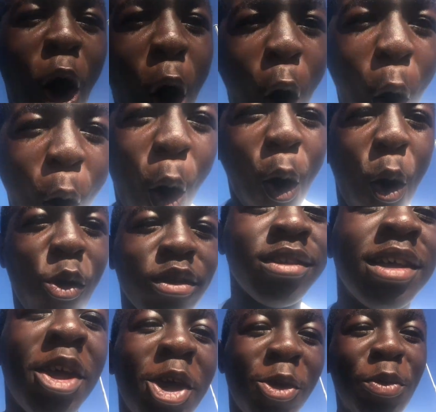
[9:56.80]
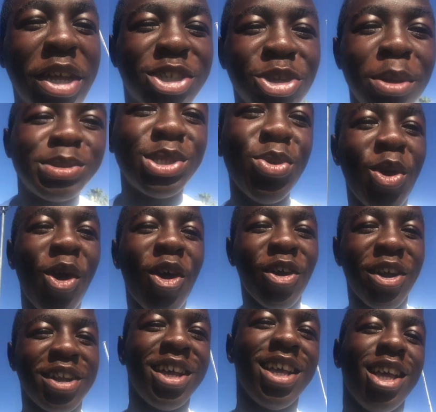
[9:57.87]
Oh, we drip too
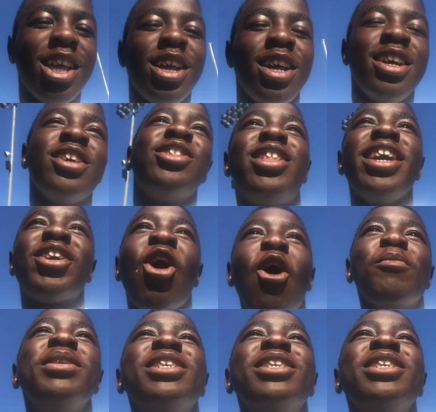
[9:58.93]
hard. You so gay, bro. They call